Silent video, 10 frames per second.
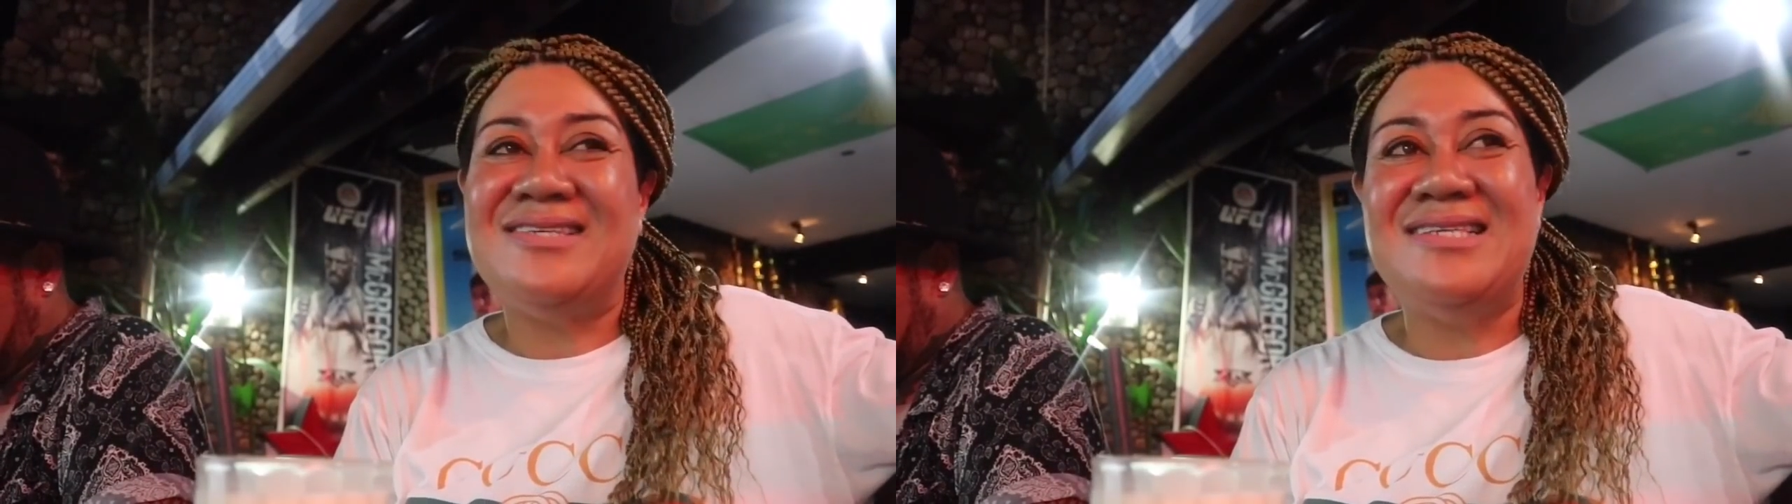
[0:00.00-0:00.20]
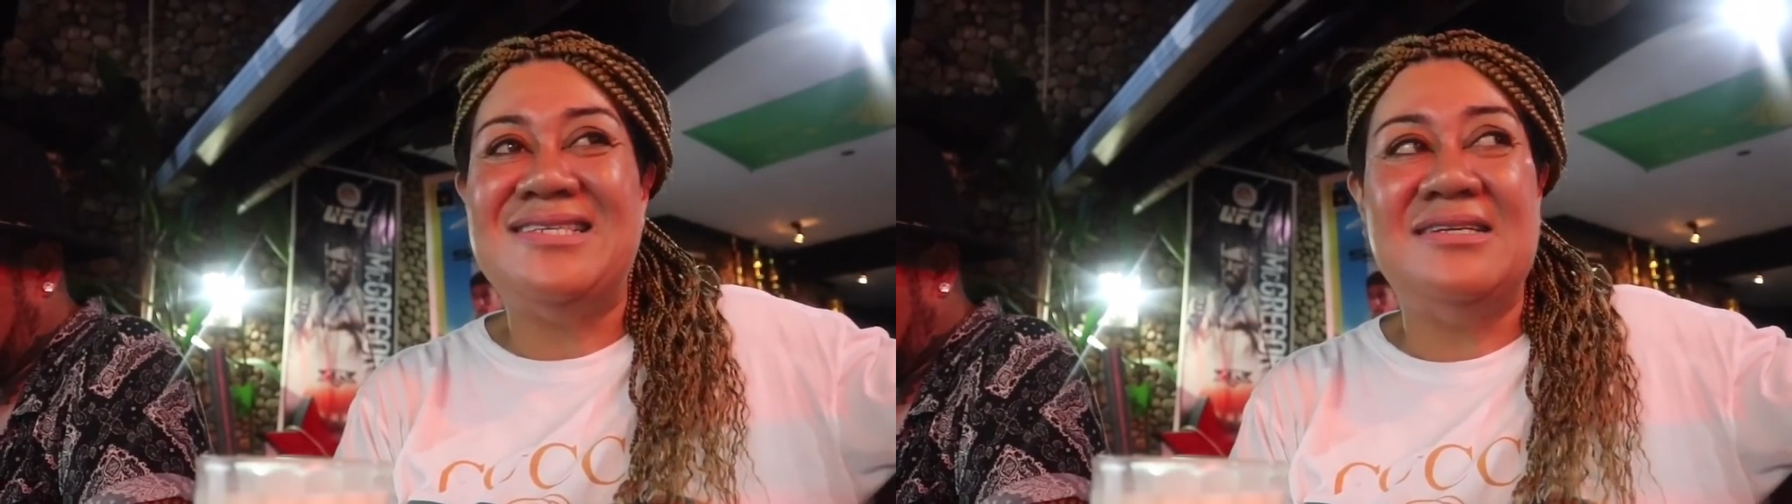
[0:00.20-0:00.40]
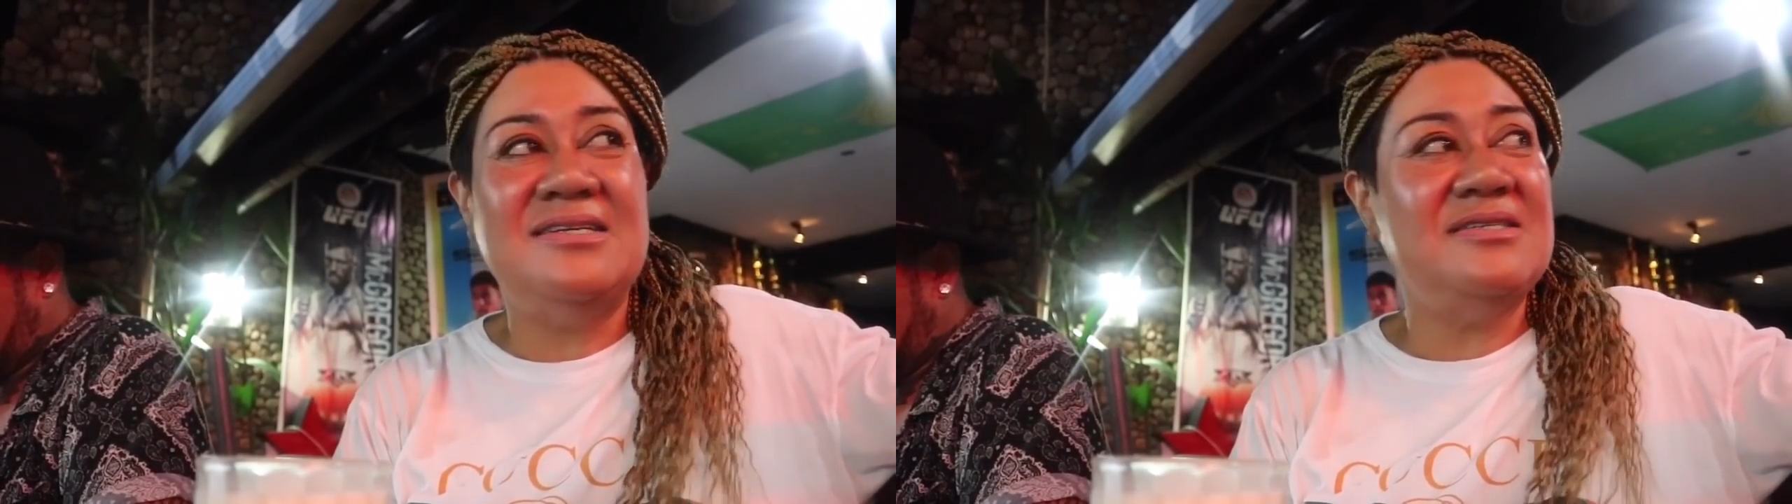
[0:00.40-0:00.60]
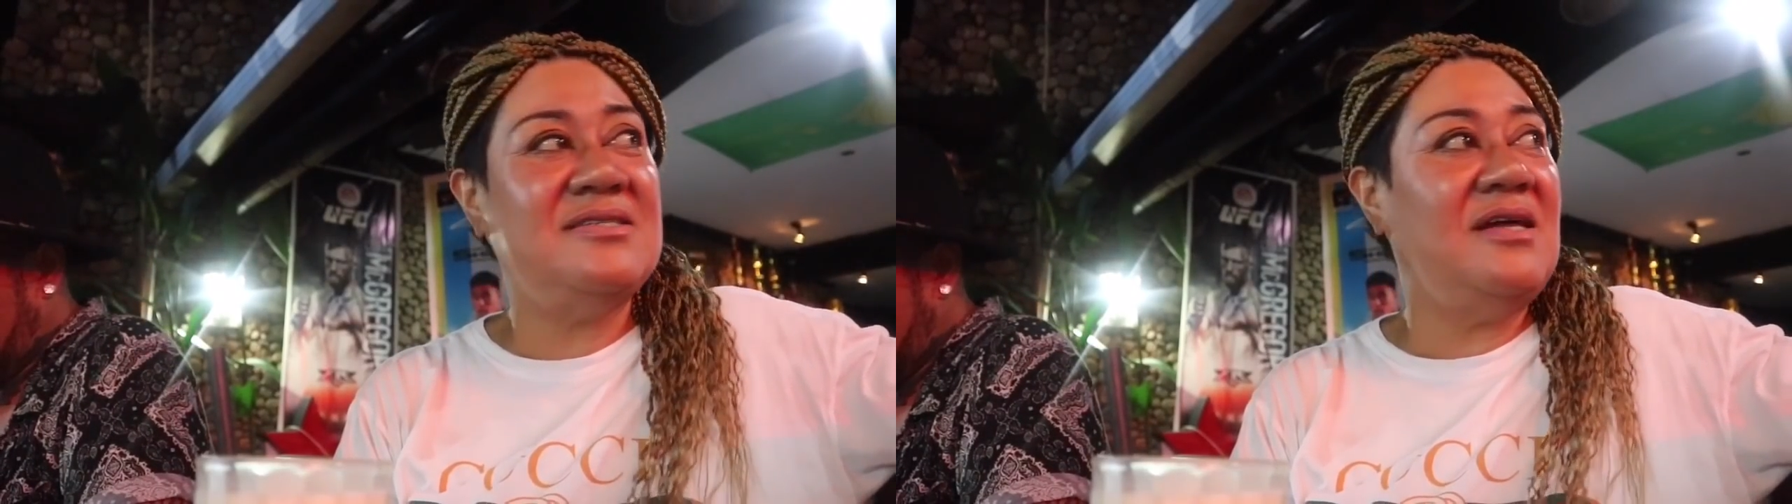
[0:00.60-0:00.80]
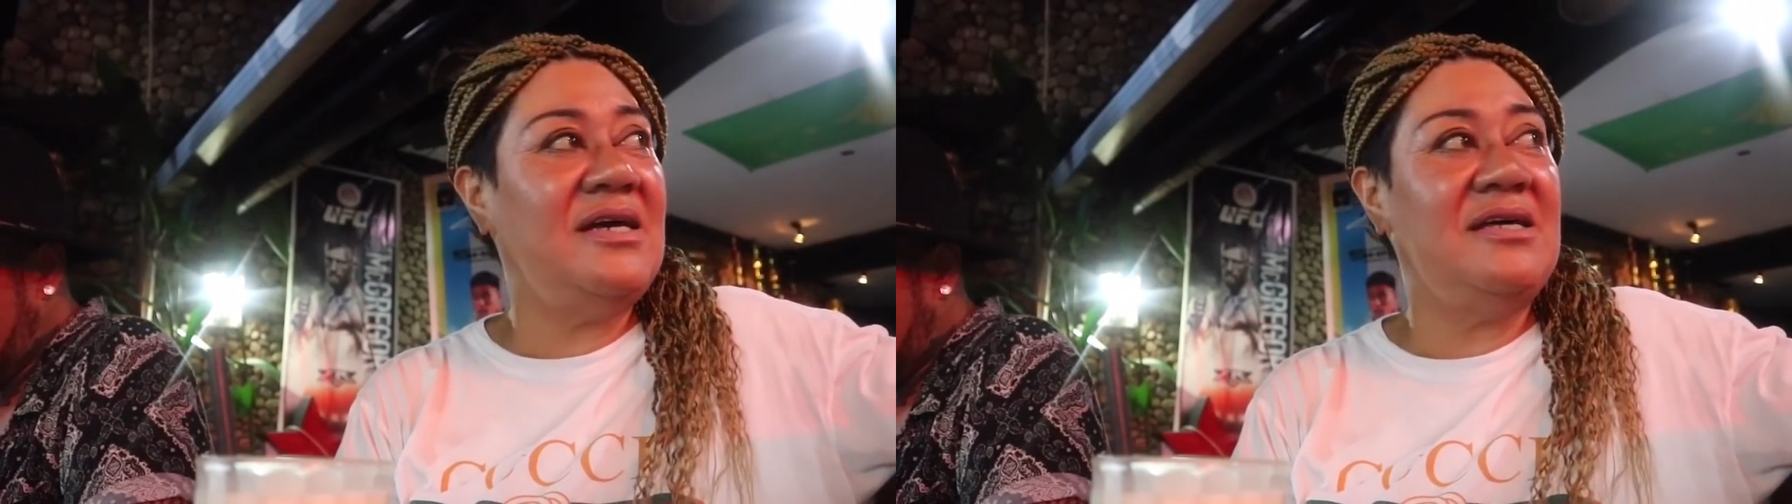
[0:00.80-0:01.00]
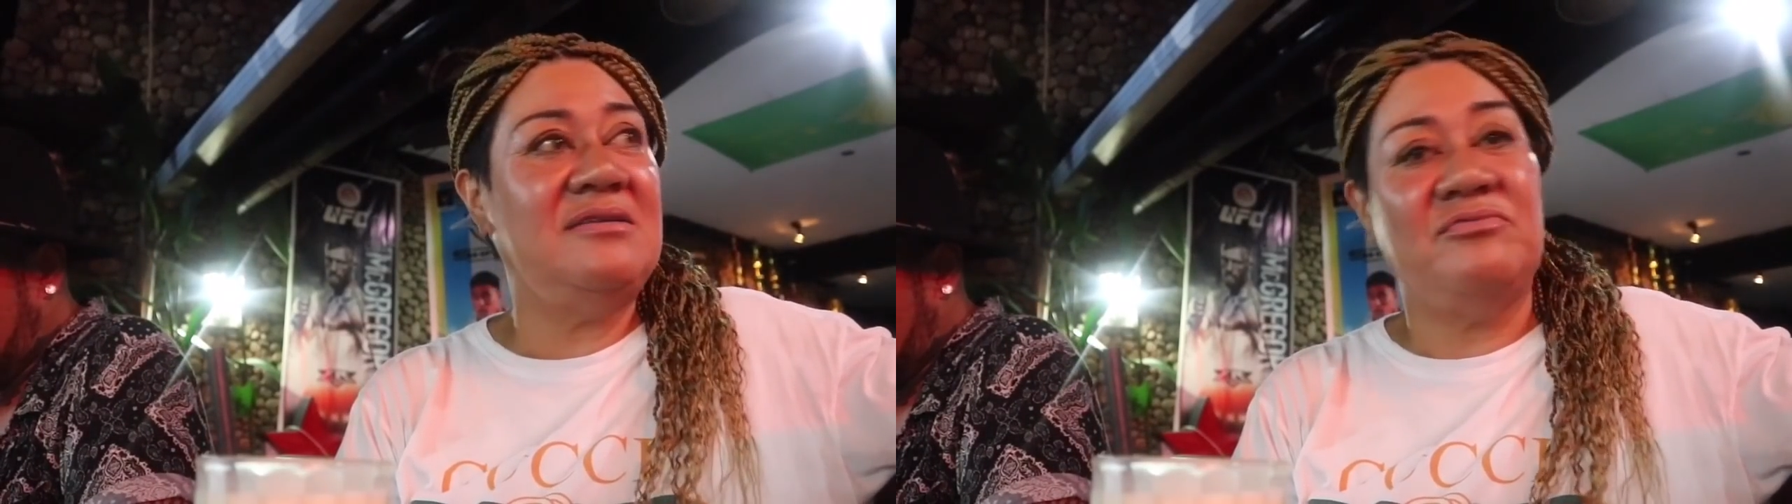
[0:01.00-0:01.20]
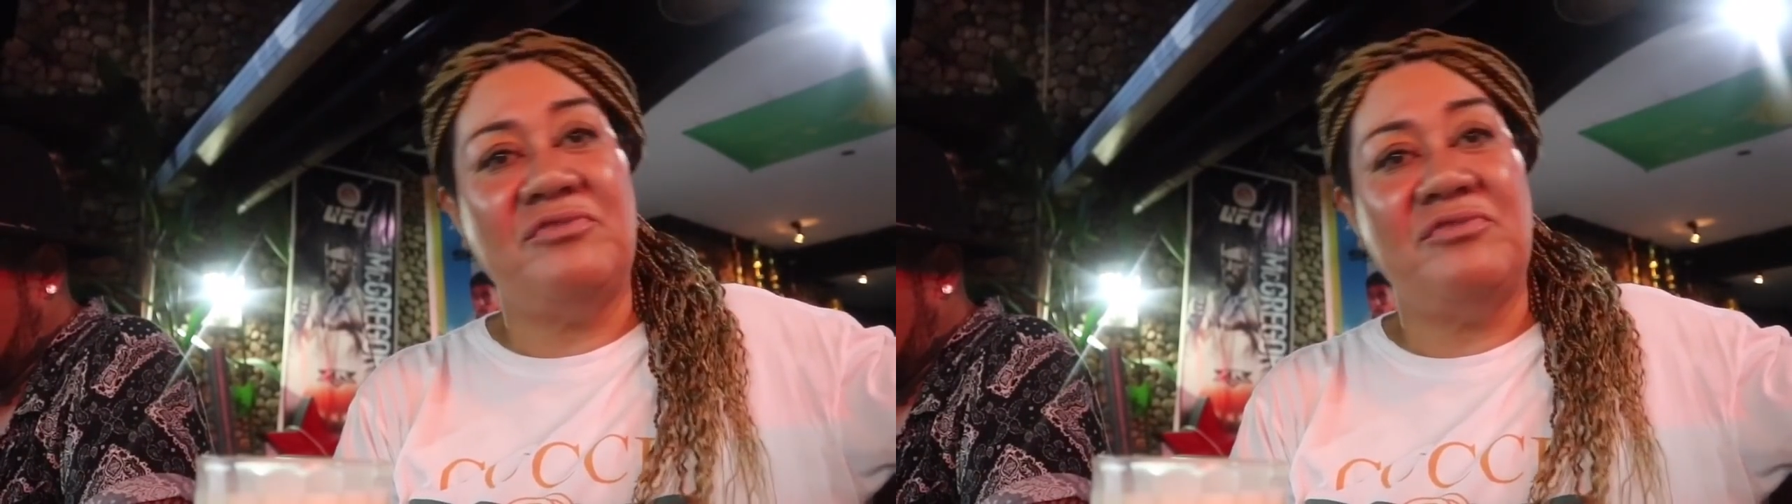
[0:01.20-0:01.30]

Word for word: season is like it